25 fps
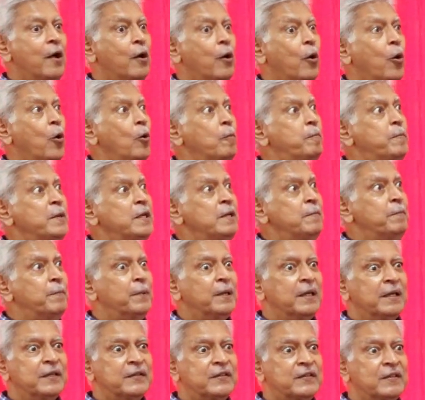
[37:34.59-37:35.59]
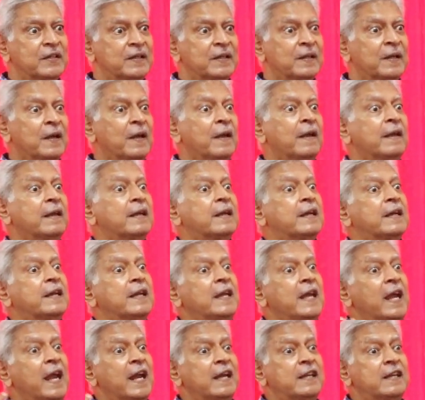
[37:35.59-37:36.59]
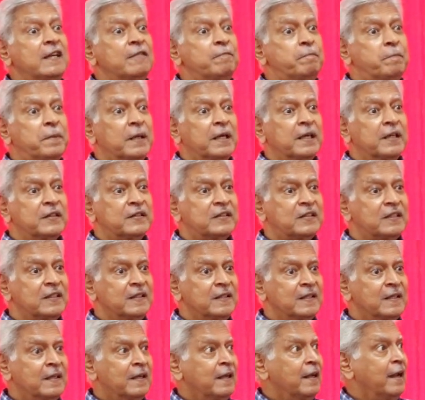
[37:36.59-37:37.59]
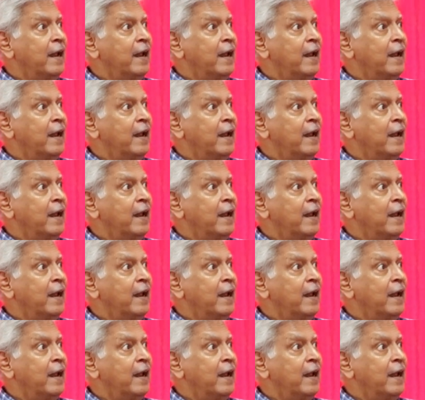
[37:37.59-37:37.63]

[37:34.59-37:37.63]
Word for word: open person, creative person